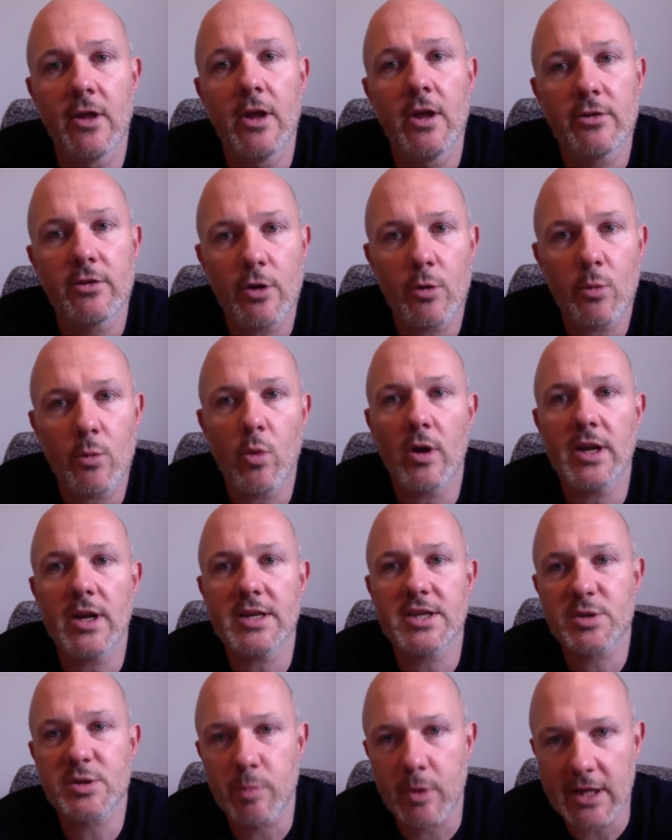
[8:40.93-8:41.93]
So one is
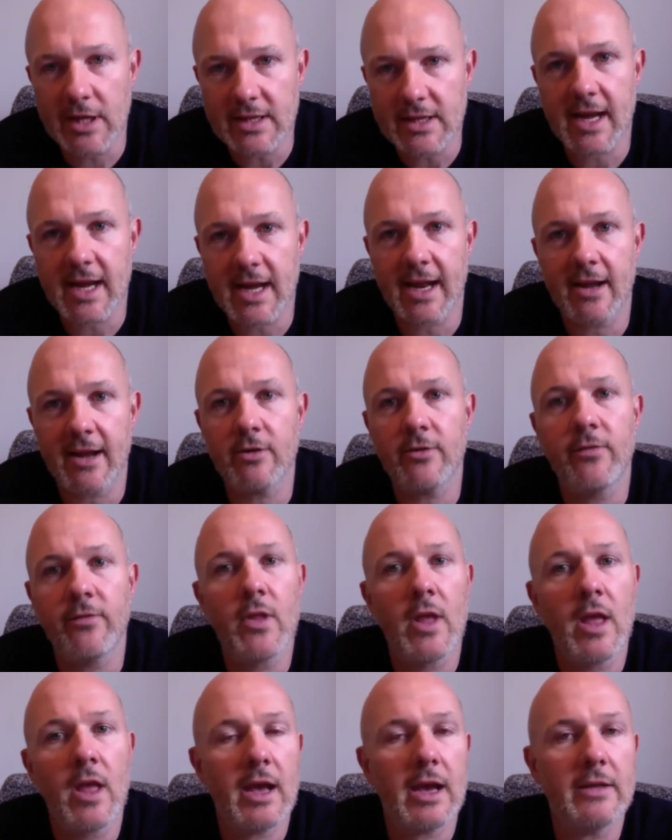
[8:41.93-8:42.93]
split that out.
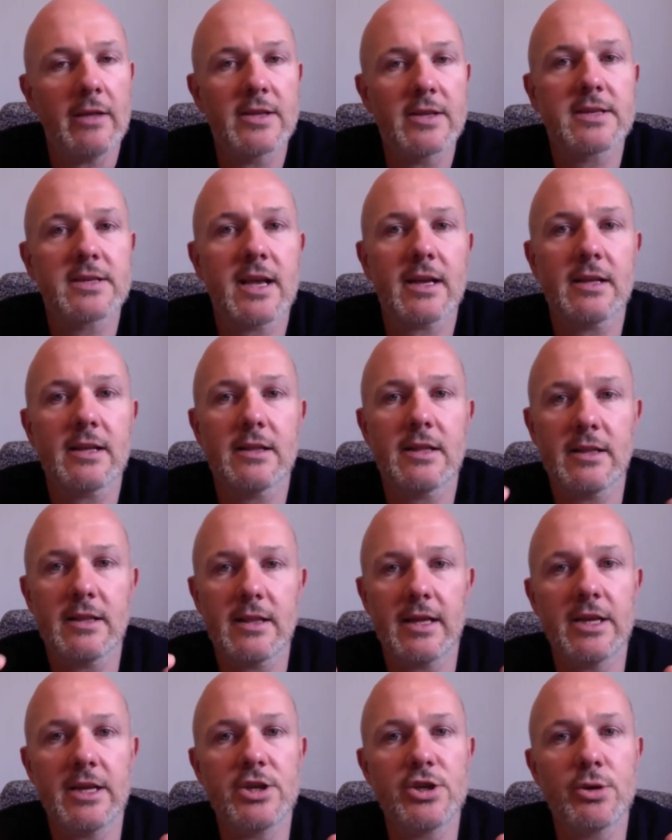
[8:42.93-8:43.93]
And the second thing
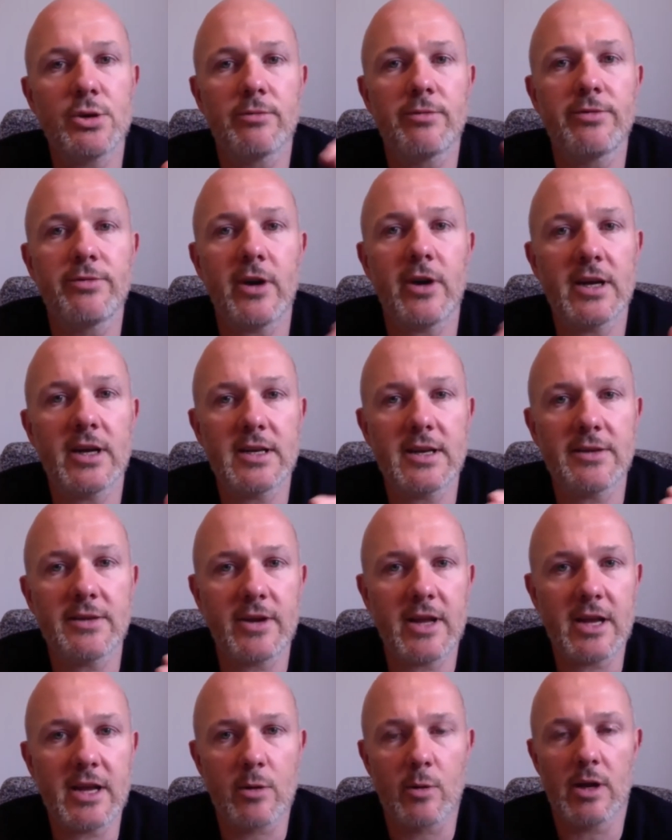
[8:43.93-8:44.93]
then is you can find a
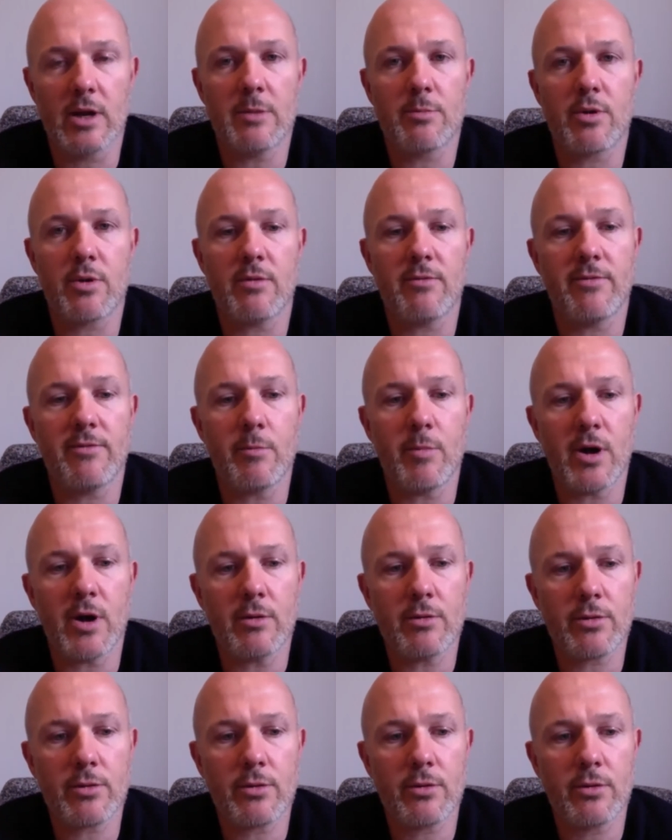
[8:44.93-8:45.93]
different equilibrium for
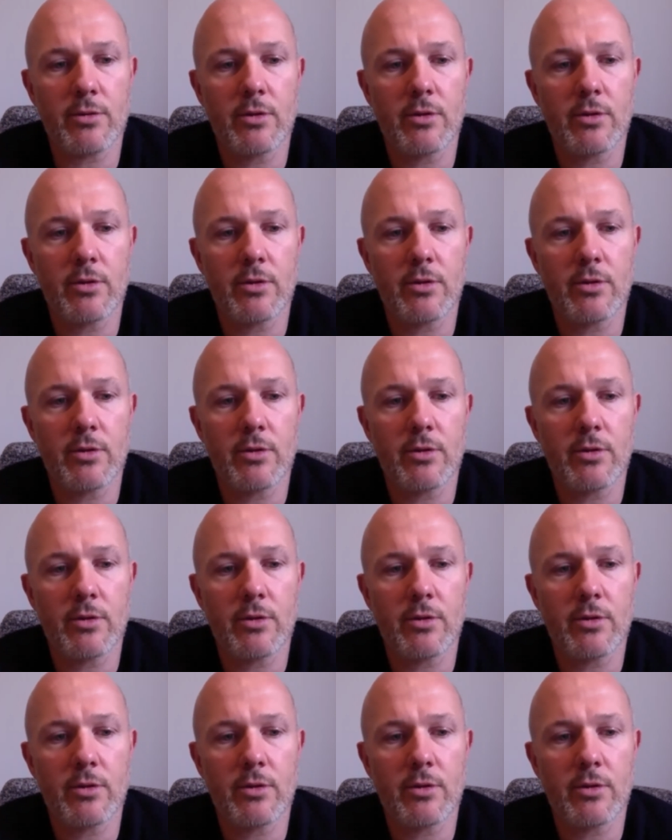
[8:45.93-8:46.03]
both.